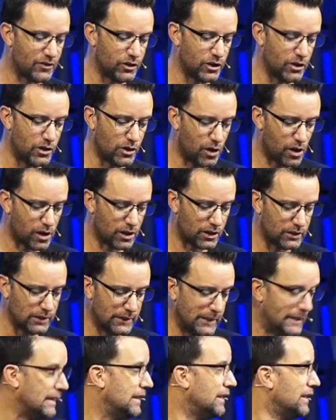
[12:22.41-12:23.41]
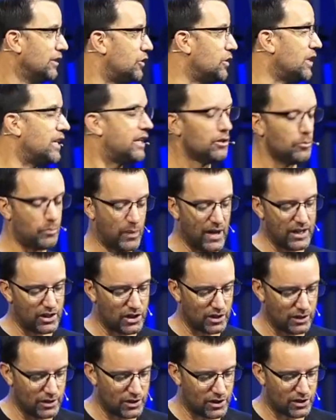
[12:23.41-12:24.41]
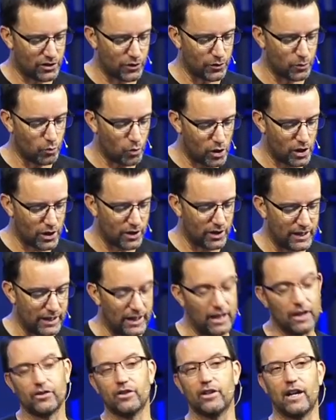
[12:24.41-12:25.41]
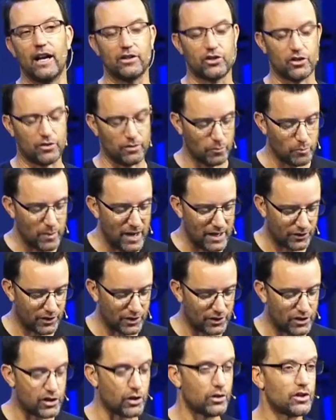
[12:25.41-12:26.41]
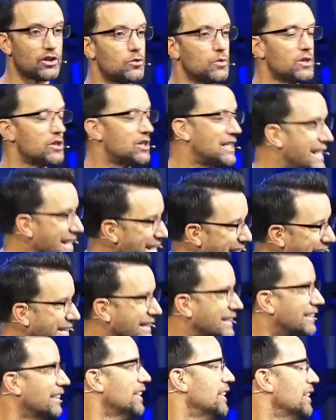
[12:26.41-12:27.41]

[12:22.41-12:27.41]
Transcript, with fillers: New York to heal patients through water and other natural methods. So, this was in